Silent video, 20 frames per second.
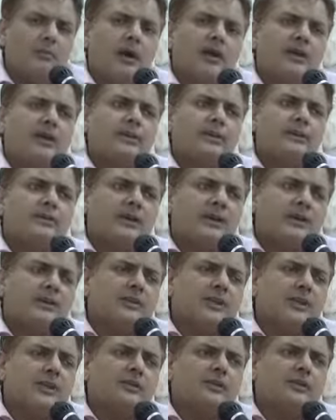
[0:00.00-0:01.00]
But if
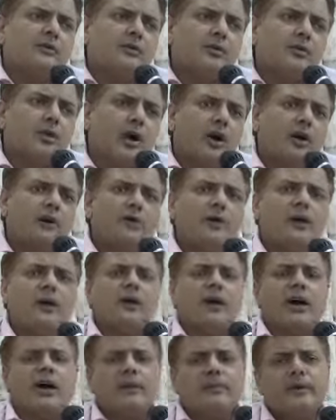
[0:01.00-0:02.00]
citizens do not
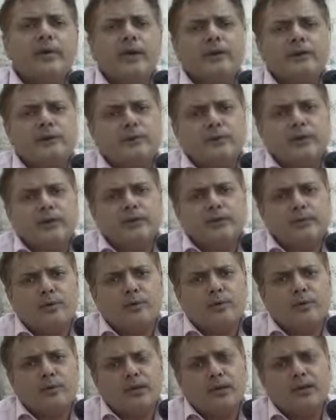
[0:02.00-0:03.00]
want RBI to print
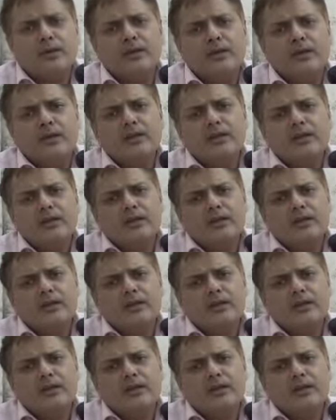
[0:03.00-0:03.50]
more money,